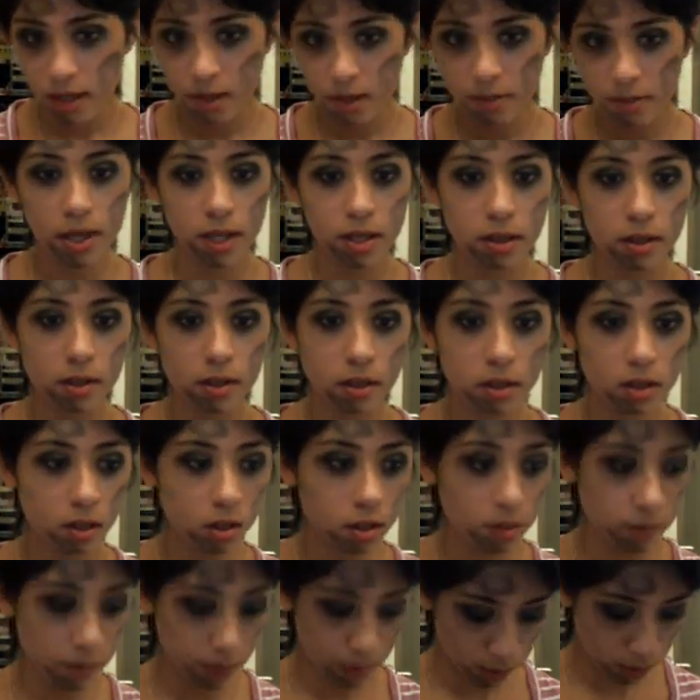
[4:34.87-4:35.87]
make it look a
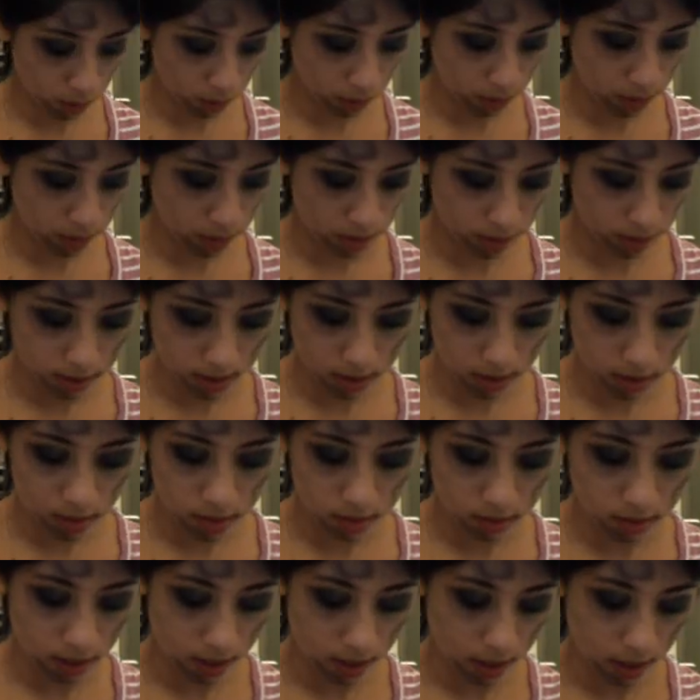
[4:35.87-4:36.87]
little bit more realistic,
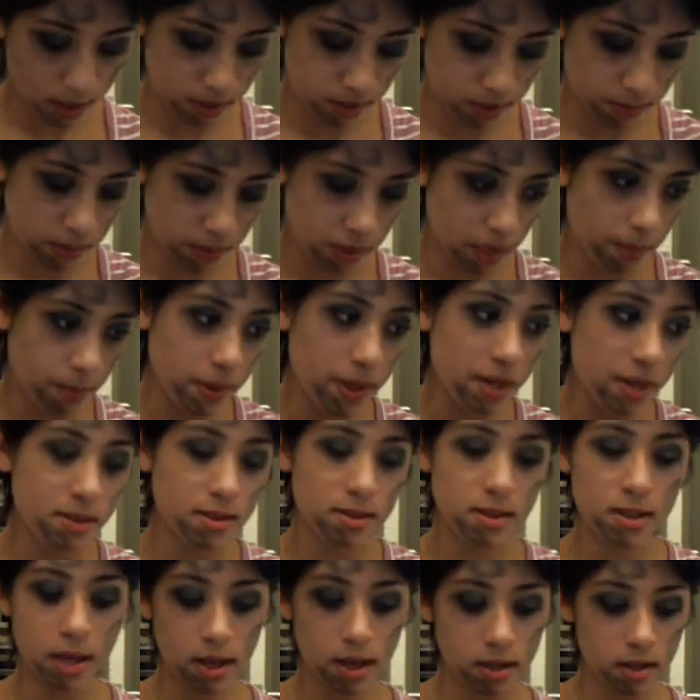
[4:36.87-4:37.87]
you got some of that base
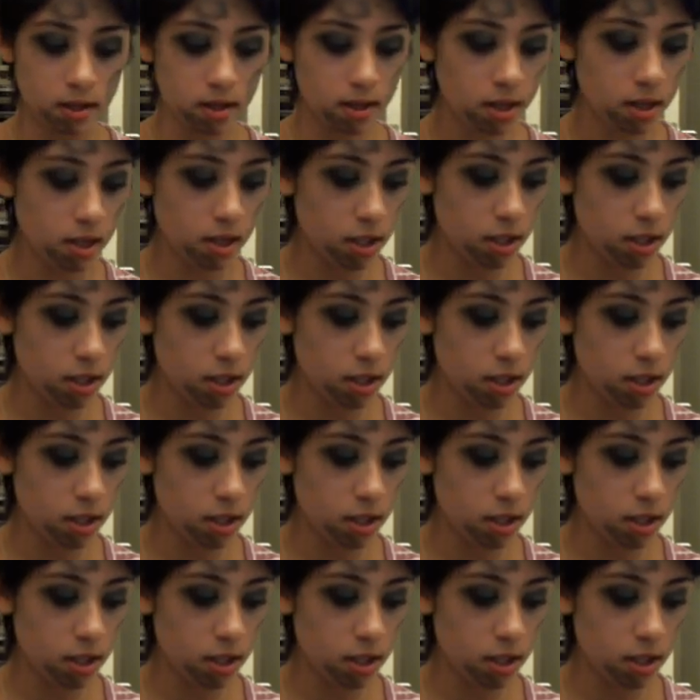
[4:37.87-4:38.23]
again.